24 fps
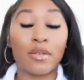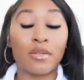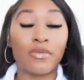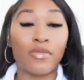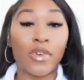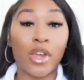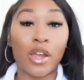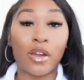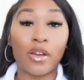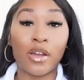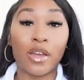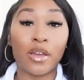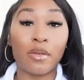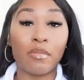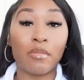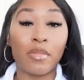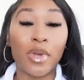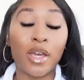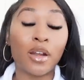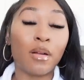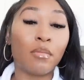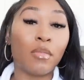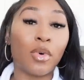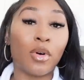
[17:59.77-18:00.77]
very
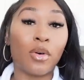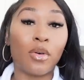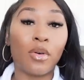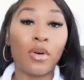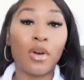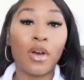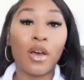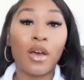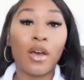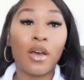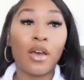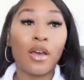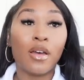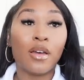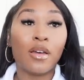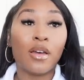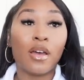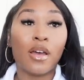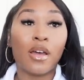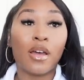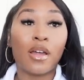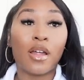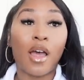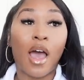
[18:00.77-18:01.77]
minimal,
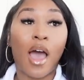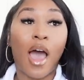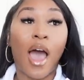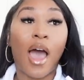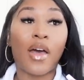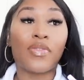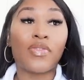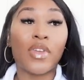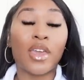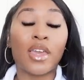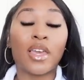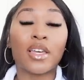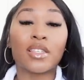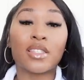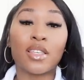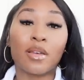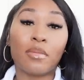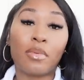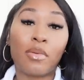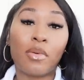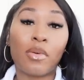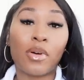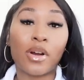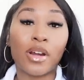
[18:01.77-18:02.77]
I think it's
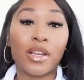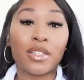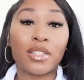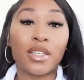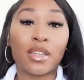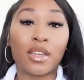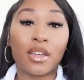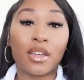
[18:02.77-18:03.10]
important to